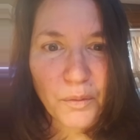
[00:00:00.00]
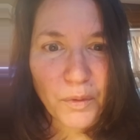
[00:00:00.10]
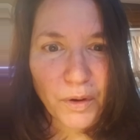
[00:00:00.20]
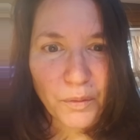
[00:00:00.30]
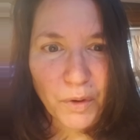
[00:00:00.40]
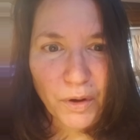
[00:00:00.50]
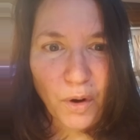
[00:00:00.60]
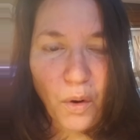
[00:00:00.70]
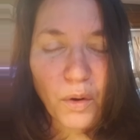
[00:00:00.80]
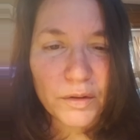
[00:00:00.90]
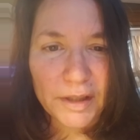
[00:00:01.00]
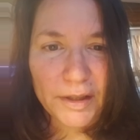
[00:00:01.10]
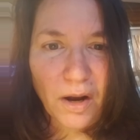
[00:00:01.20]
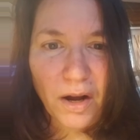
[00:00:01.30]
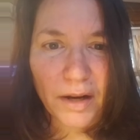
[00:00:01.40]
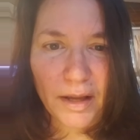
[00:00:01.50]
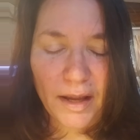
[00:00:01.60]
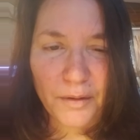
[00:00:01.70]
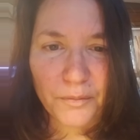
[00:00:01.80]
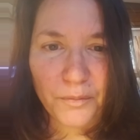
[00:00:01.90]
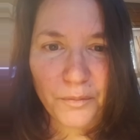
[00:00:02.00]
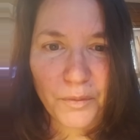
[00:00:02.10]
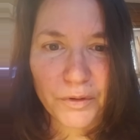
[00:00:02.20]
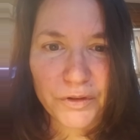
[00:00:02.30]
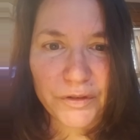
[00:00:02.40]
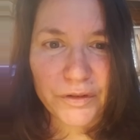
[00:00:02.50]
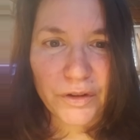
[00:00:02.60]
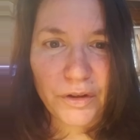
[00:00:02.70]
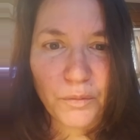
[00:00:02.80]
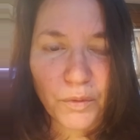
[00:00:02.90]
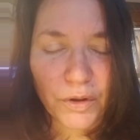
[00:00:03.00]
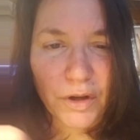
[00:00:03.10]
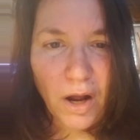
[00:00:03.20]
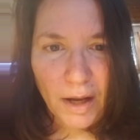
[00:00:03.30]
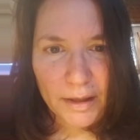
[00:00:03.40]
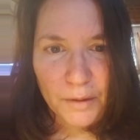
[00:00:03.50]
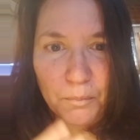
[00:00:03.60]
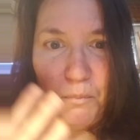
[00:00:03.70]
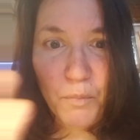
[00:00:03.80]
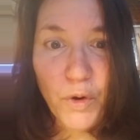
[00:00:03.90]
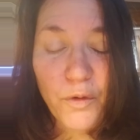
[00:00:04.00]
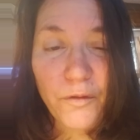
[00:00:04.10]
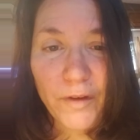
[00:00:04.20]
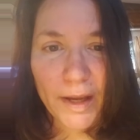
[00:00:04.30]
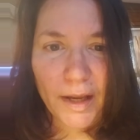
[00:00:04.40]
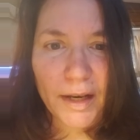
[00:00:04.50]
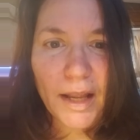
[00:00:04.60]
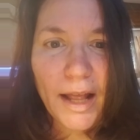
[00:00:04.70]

we're, we're holding on and we're just we're not moving